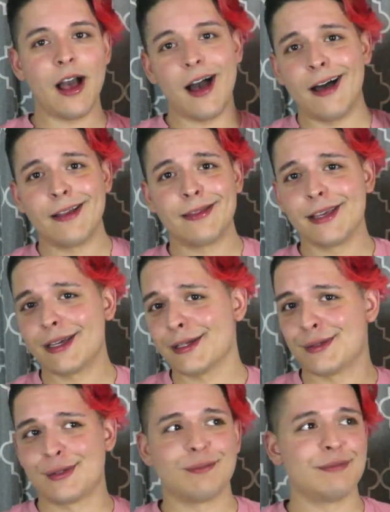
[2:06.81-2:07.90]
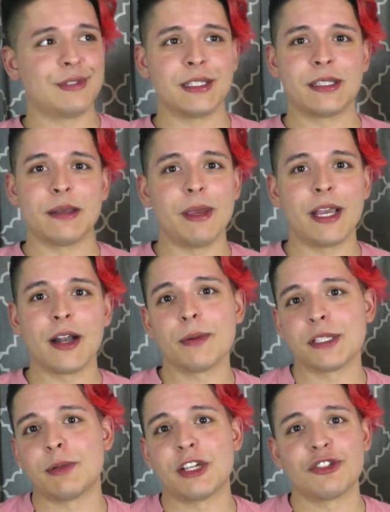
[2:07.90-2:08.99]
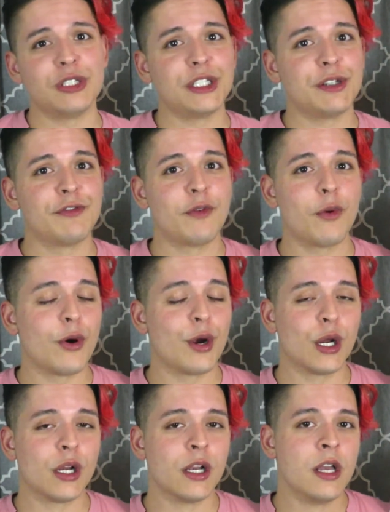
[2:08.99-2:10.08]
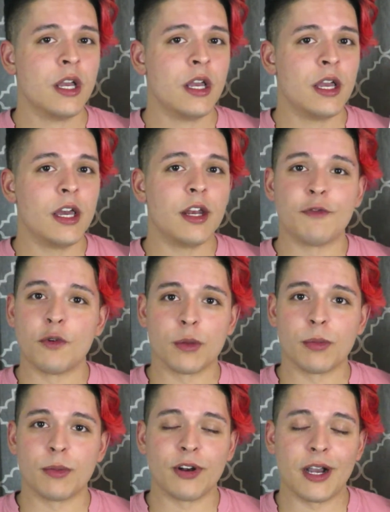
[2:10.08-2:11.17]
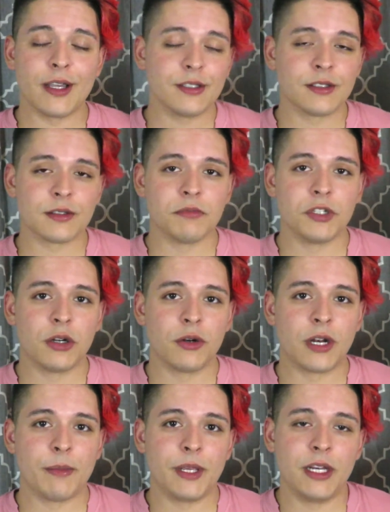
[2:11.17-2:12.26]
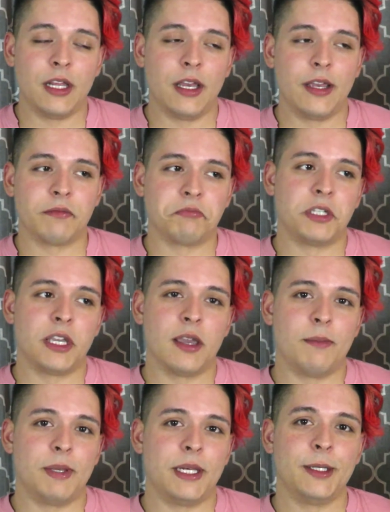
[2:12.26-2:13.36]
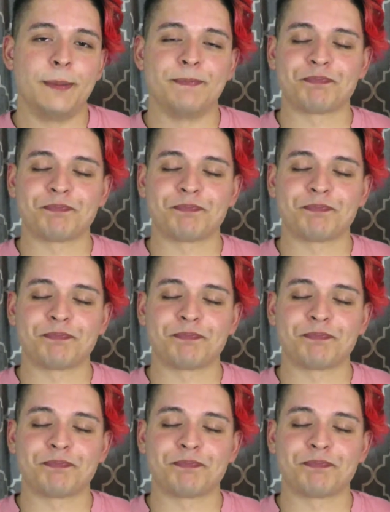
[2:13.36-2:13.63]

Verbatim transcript: I think it's decent makeup, especially for an affordable price. You know what I mean? Like, you can't beat it.